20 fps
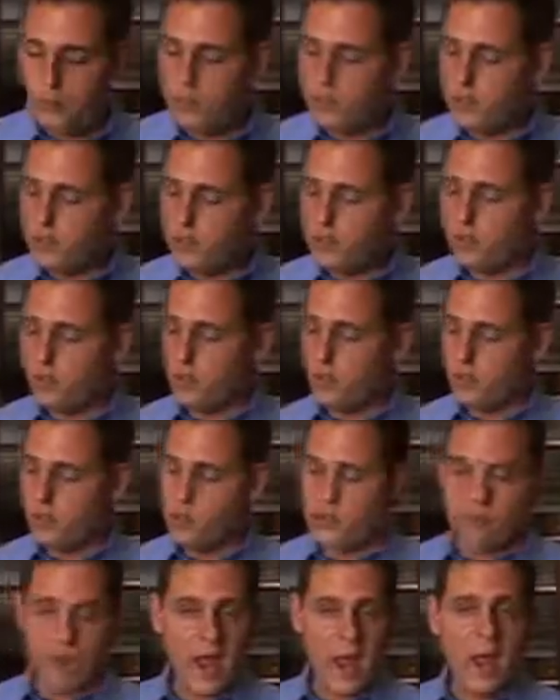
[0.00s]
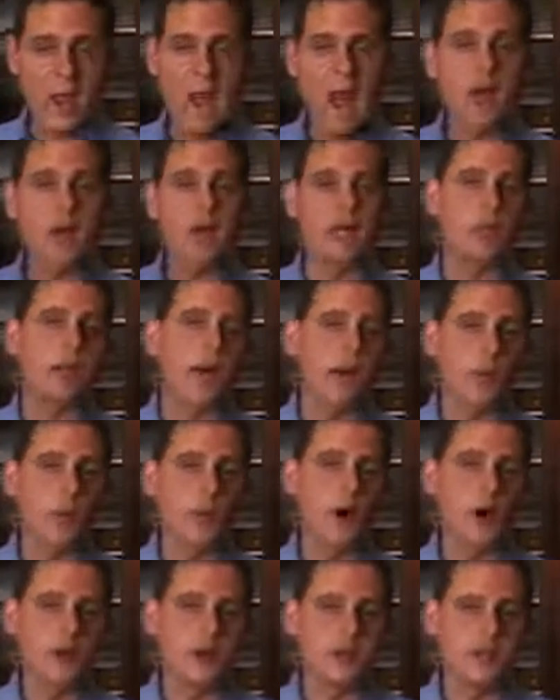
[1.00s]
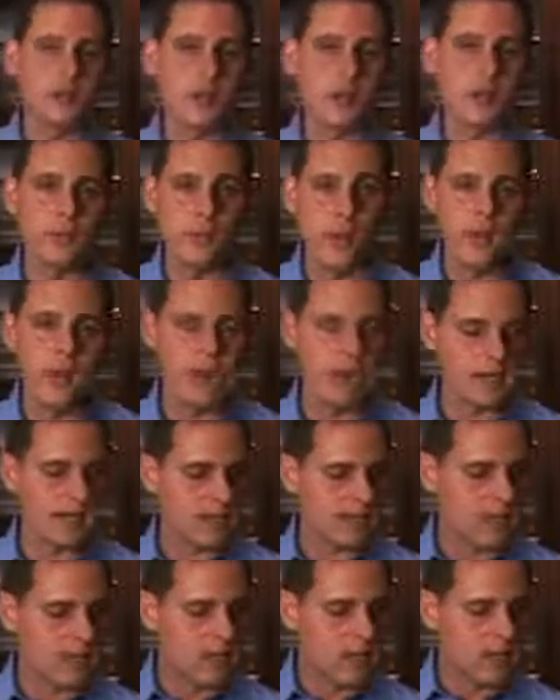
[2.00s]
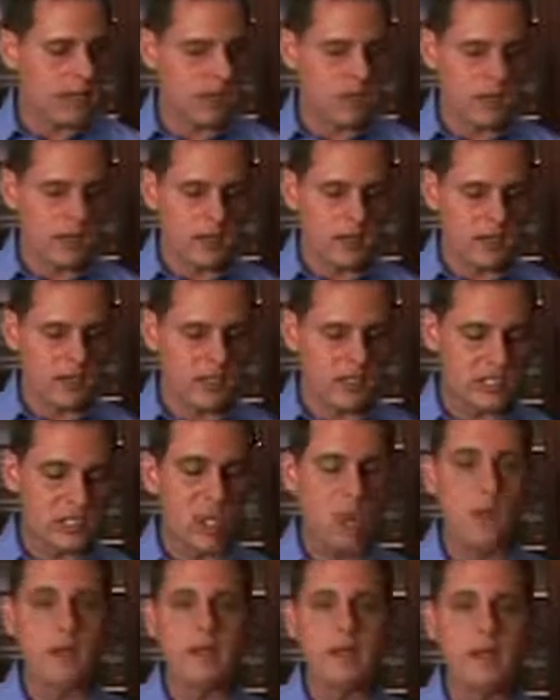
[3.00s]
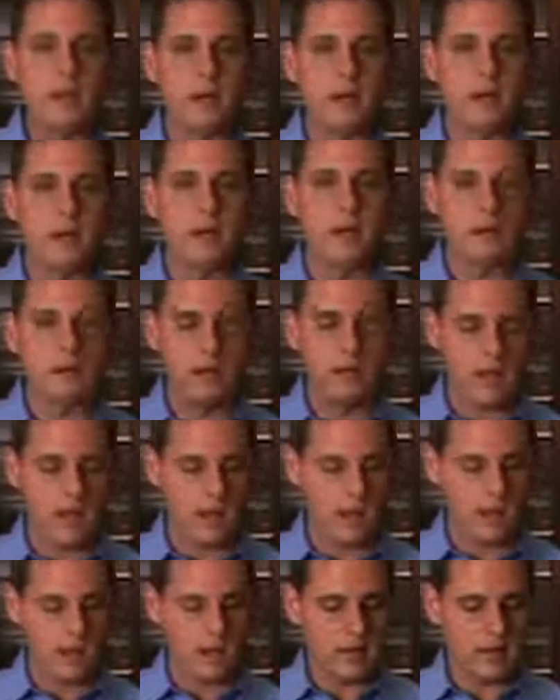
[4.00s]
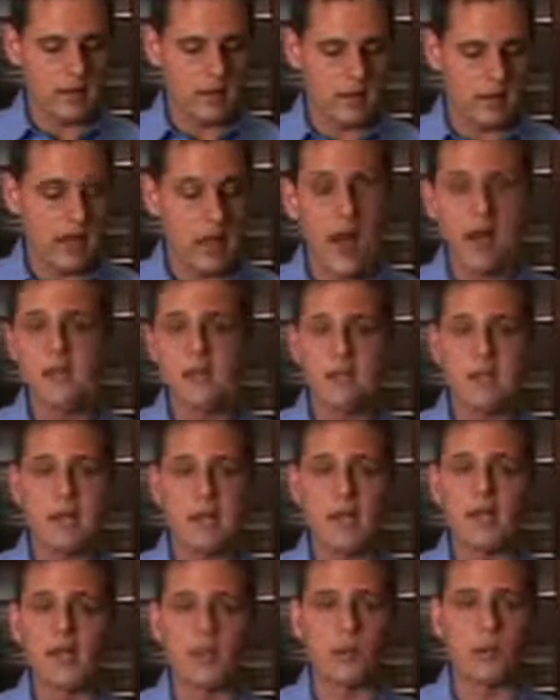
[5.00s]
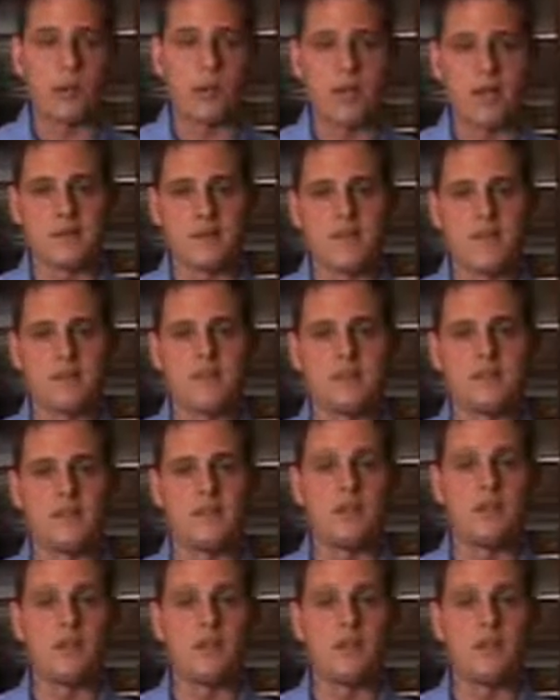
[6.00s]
When you add alkaline water to your body, you're slowing down the oxidation process.